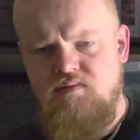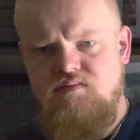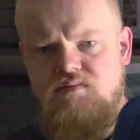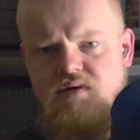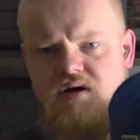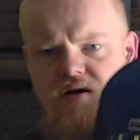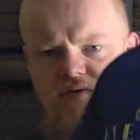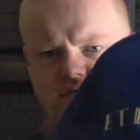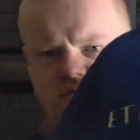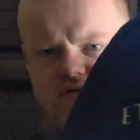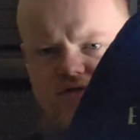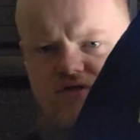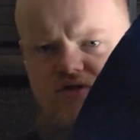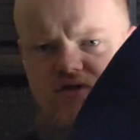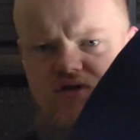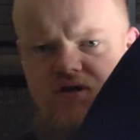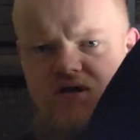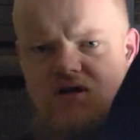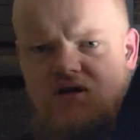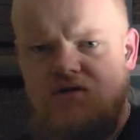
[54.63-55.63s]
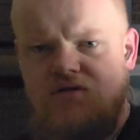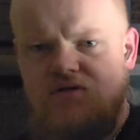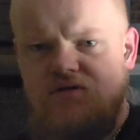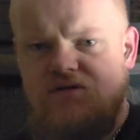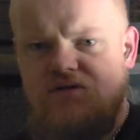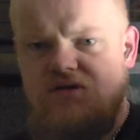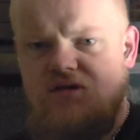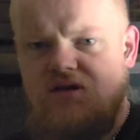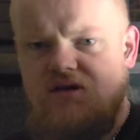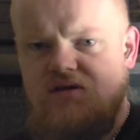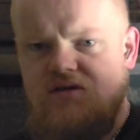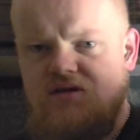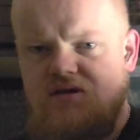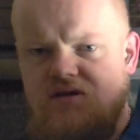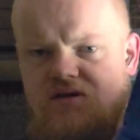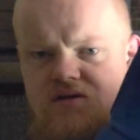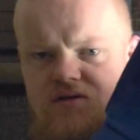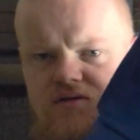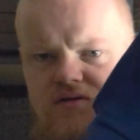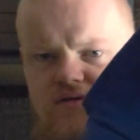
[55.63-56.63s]
Marvel Studios
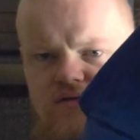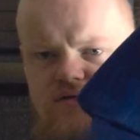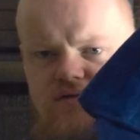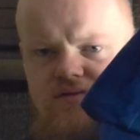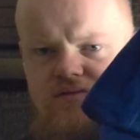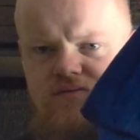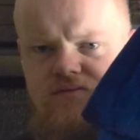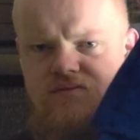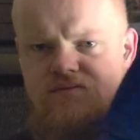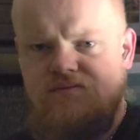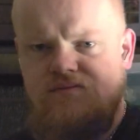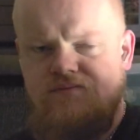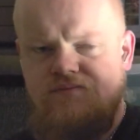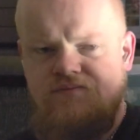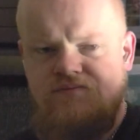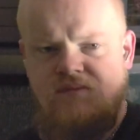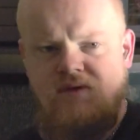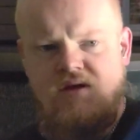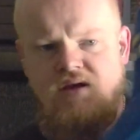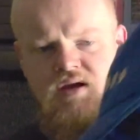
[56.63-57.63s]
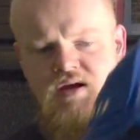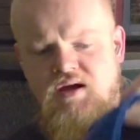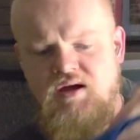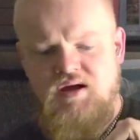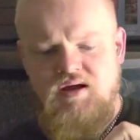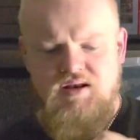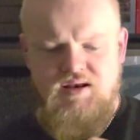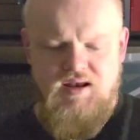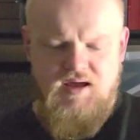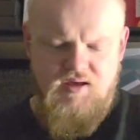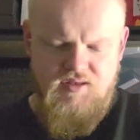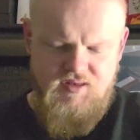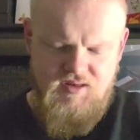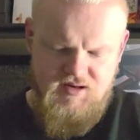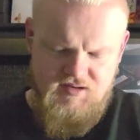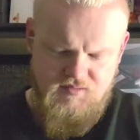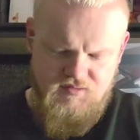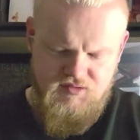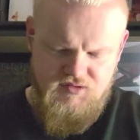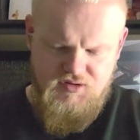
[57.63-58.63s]
Eternals. Now
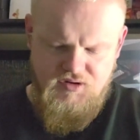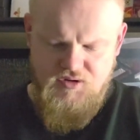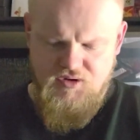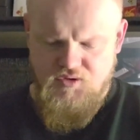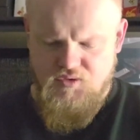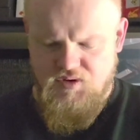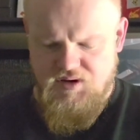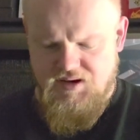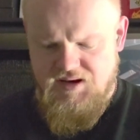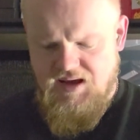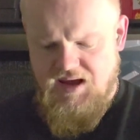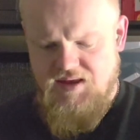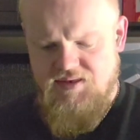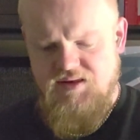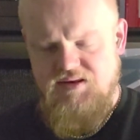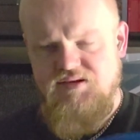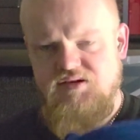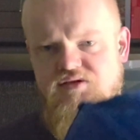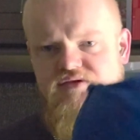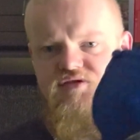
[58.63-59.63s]
this was £2 and this is